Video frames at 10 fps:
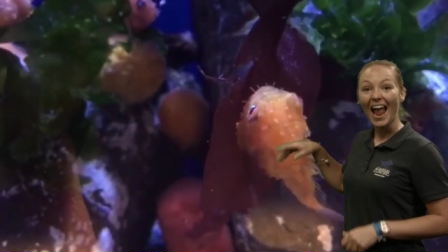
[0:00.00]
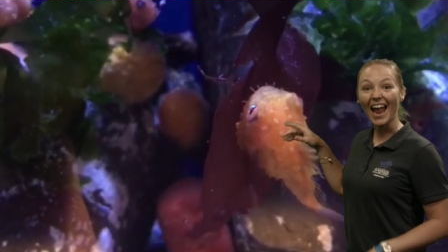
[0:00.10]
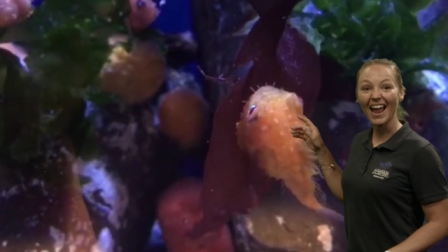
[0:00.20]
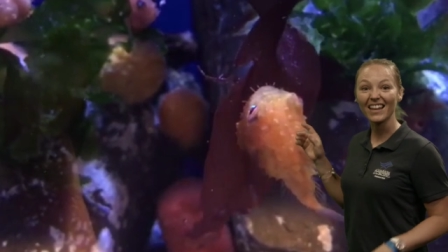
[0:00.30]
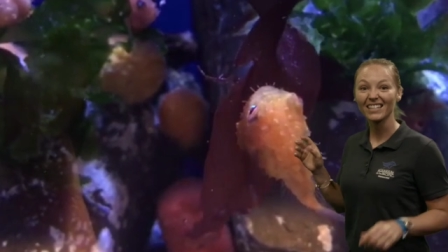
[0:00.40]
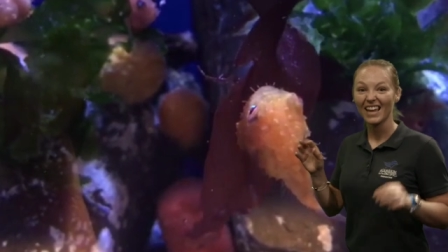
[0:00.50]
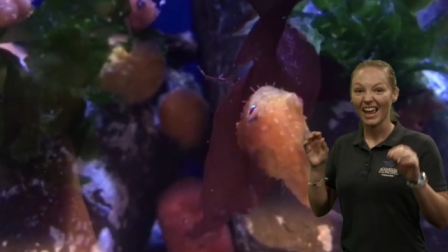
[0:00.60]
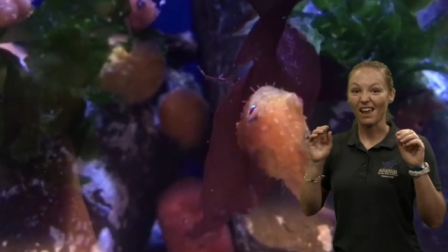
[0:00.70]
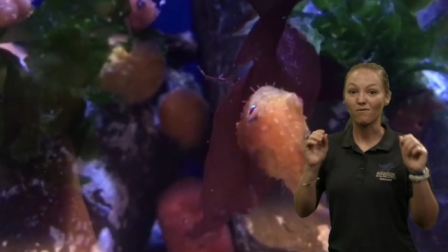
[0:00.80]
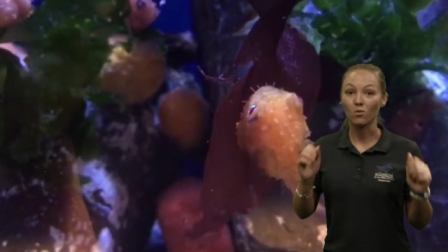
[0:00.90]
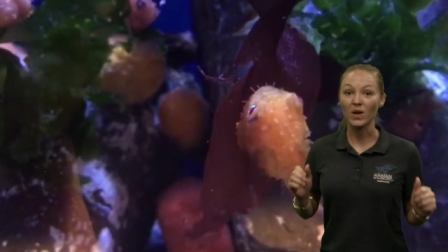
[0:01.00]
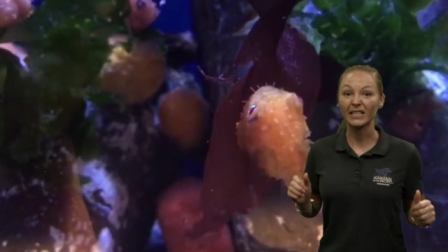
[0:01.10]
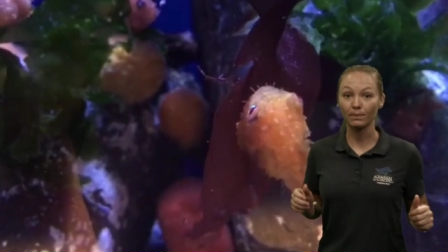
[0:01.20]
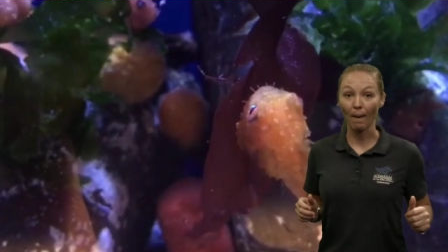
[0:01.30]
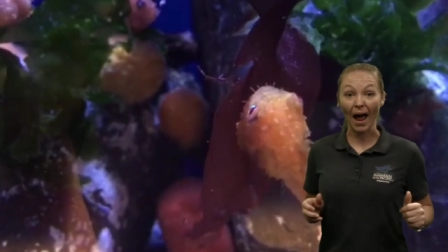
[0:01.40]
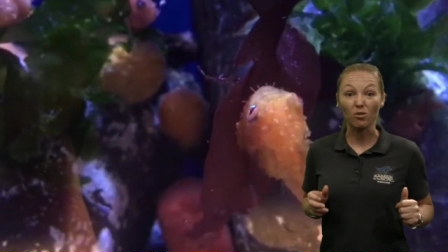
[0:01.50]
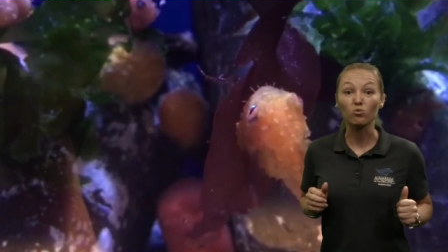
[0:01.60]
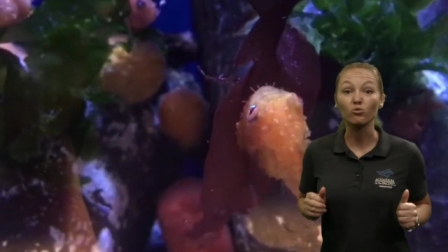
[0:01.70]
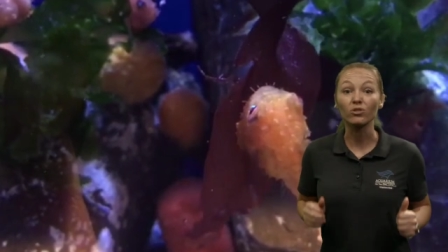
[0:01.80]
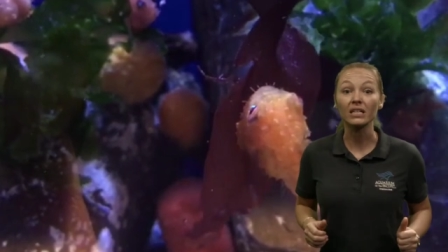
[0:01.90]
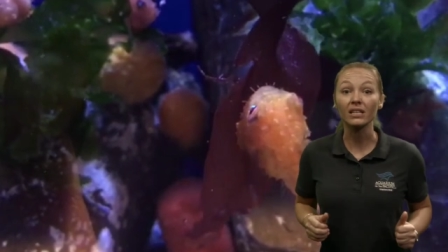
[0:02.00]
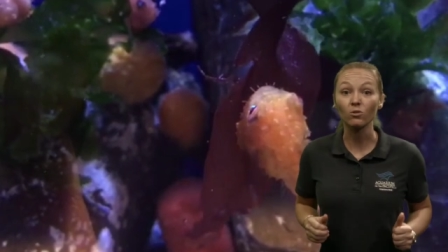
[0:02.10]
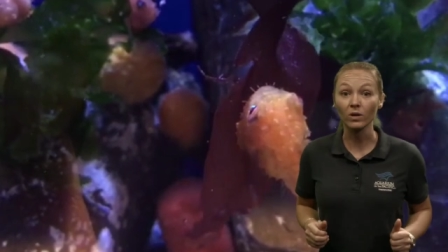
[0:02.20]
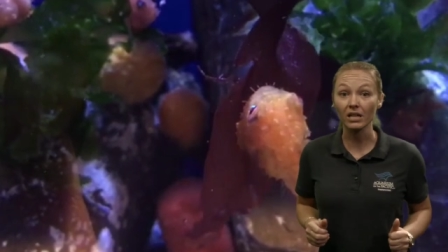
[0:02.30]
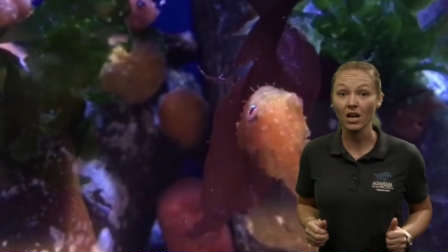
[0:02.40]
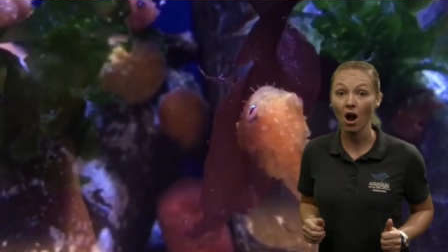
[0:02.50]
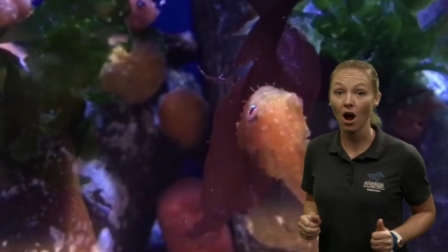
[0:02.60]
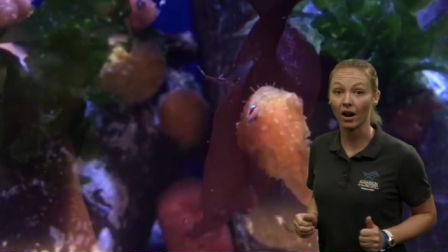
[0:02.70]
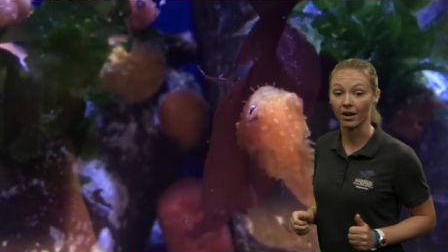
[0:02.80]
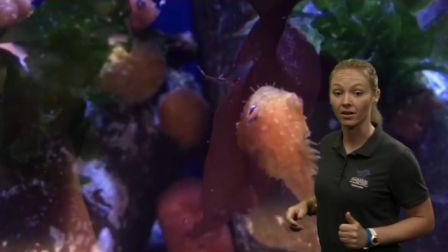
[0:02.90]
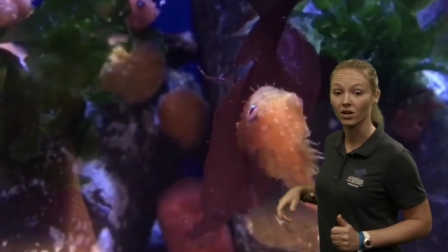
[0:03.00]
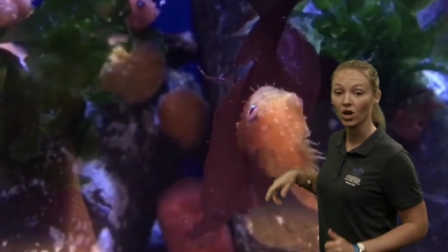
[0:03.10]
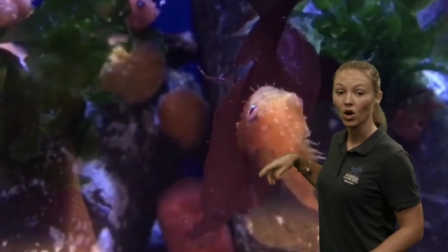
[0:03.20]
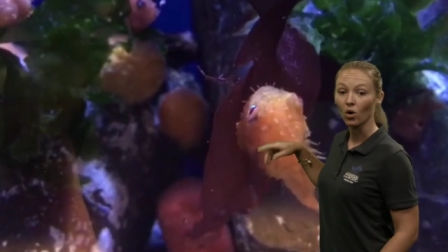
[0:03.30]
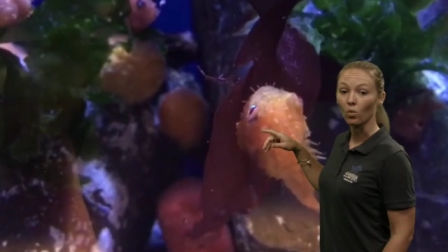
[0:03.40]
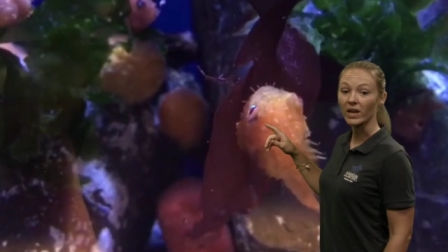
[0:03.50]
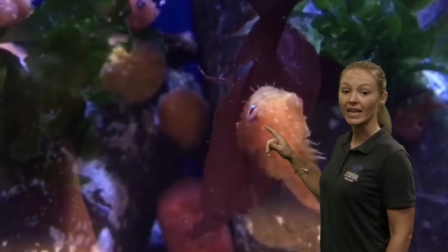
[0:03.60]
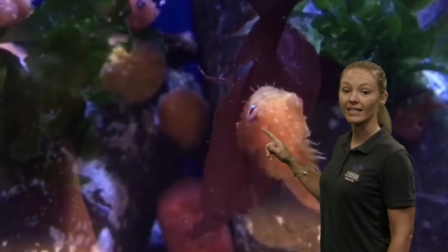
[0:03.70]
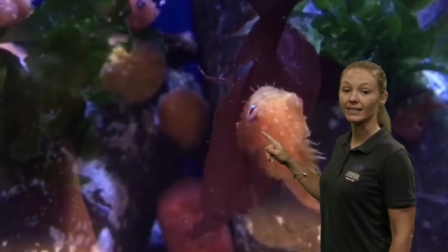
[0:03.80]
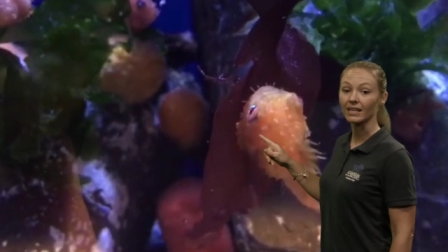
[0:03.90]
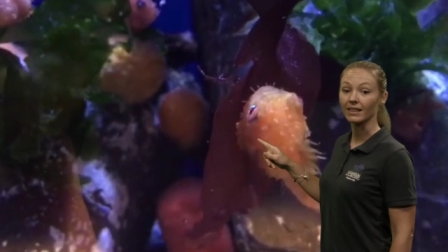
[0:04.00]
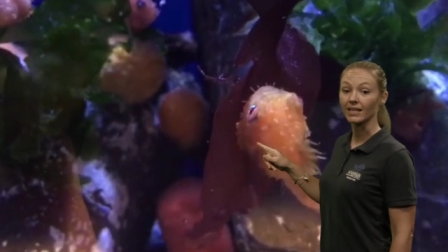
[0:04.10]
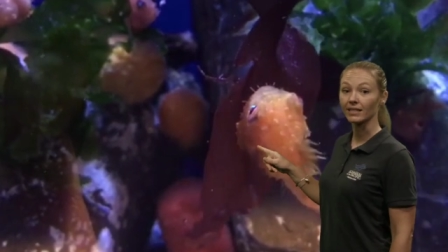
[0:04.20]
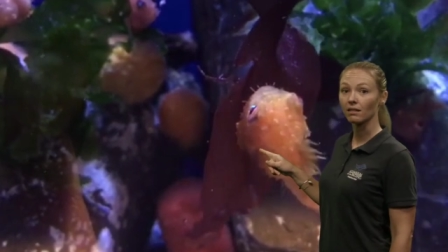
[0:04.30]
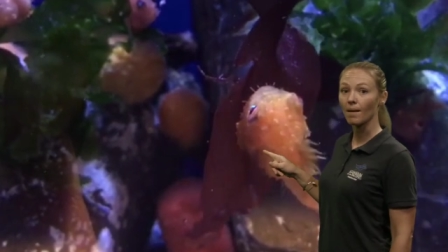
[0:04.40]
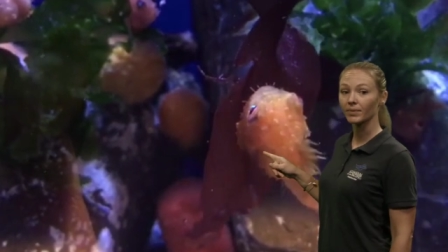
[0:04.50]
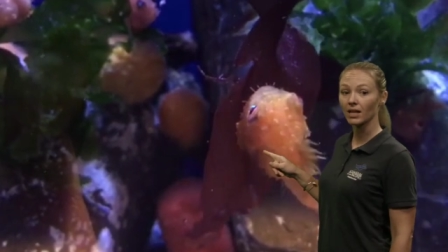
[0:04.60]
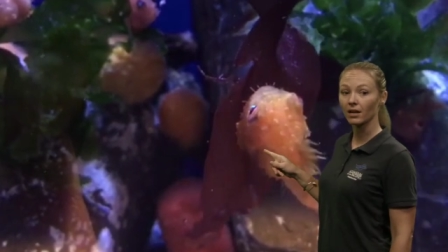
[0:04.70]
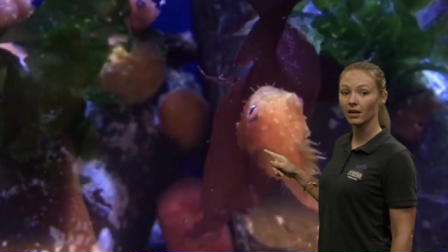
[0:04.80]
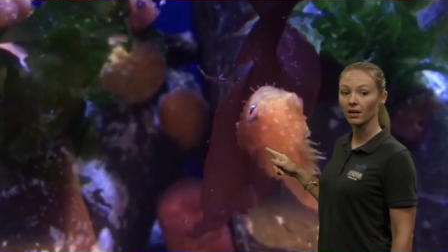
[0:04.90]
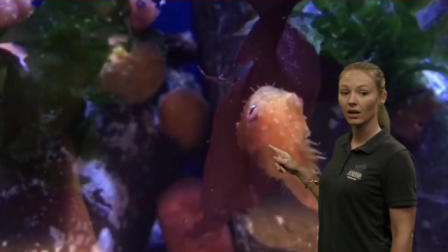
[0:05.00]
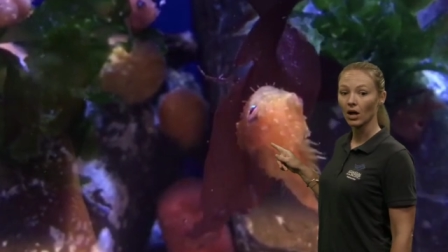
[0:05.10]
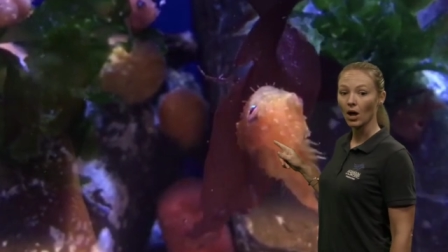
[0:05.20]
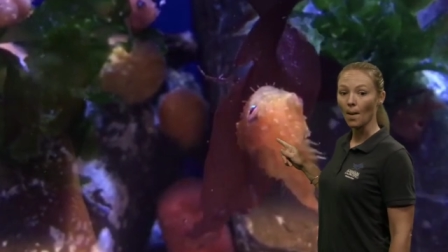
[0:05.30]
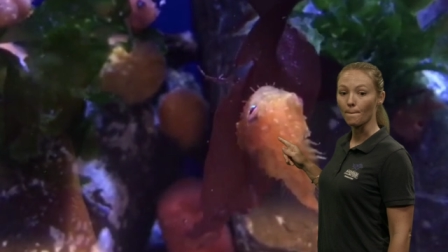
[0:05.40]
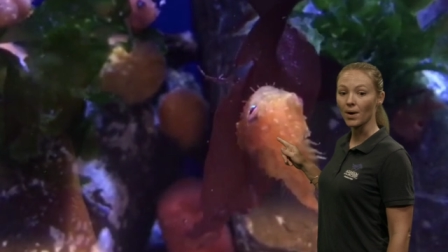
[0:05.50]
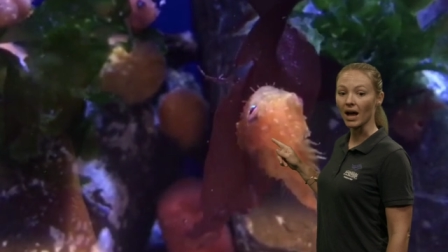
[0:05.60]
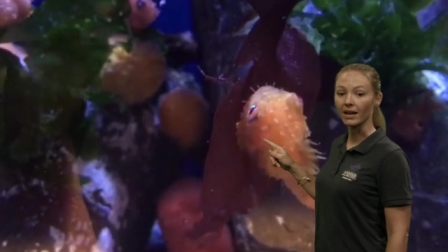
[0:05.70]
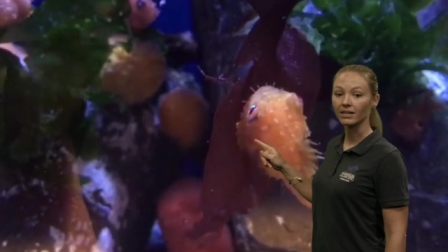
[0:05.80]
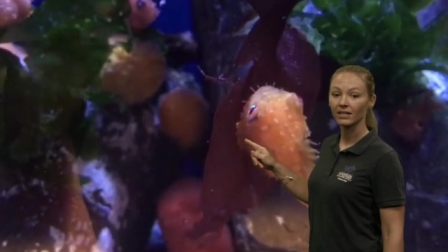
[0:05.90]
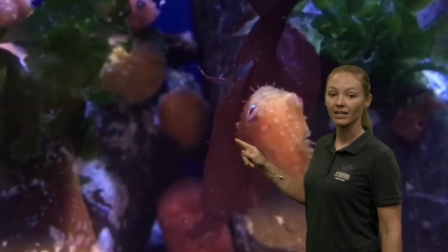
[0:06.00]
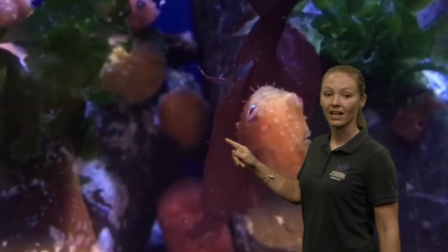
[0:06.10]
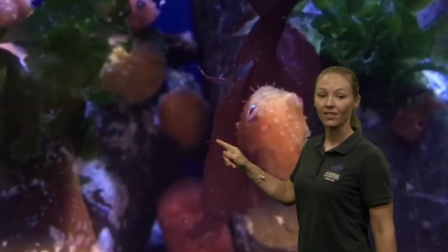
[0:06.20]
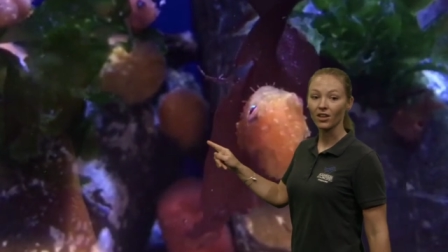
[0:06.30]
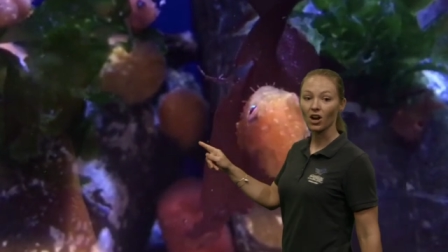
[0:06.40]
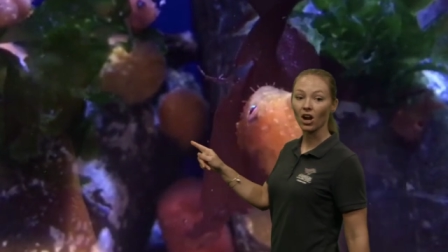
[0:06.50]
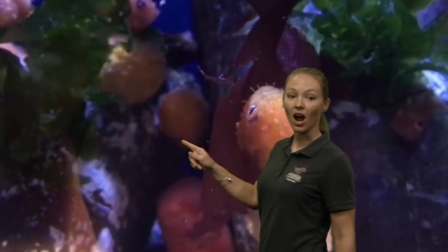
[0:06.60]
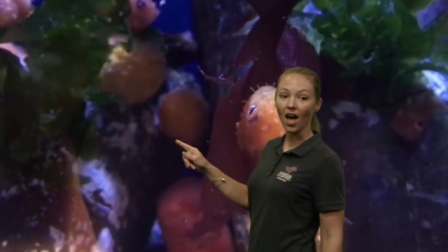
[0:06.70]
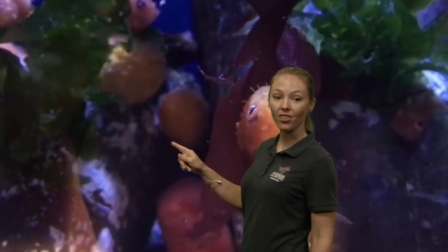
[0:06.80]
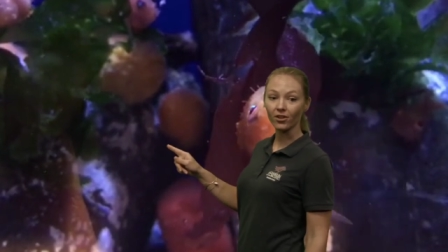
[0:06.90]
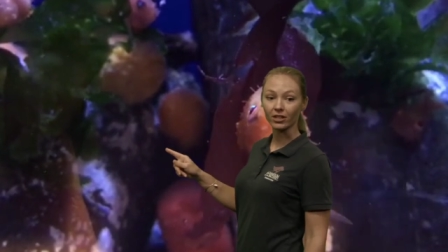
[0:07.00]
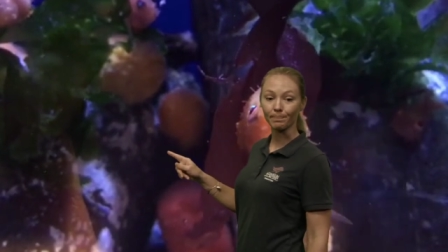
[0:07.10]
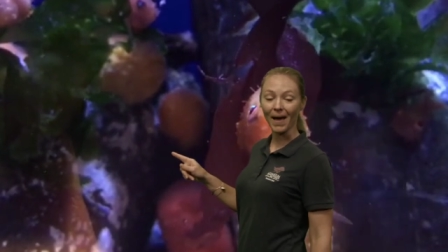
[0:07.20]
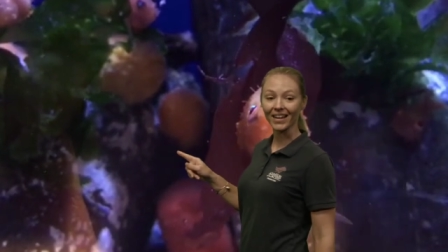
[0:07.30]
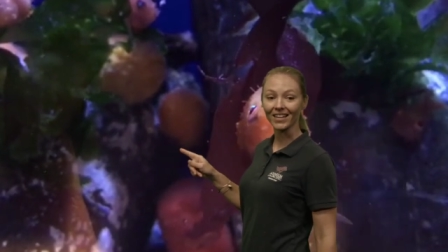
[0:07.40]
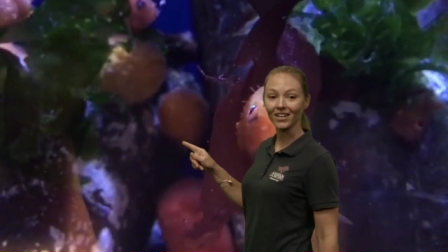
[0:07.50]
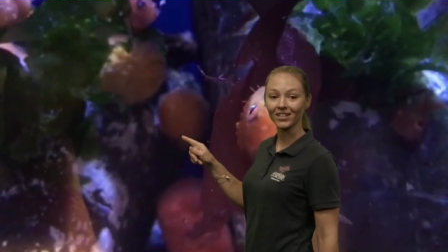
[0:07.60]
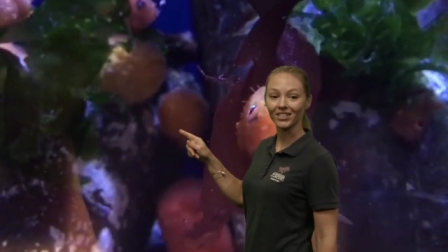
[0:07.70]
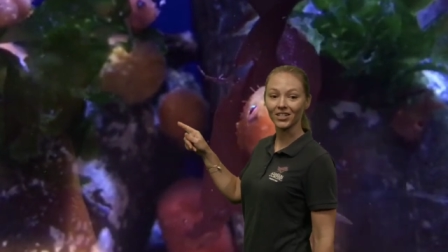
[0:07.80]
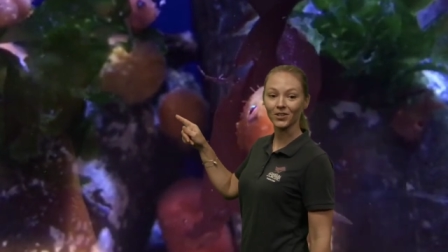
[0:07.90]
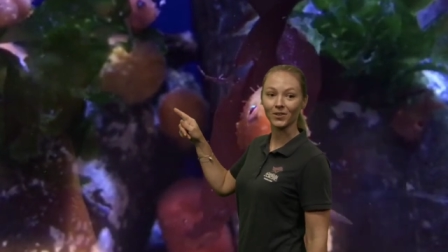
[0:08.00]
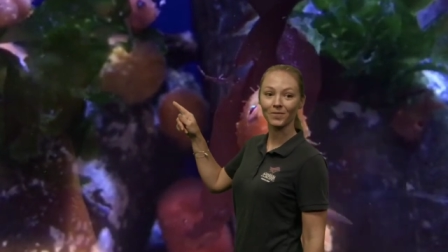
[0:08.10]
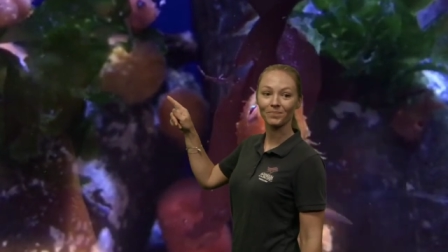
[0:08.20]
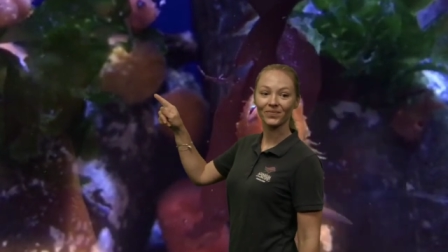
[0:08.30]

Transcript: And if we spy really, really hard, we can see this lump sucker, but there are others back here too.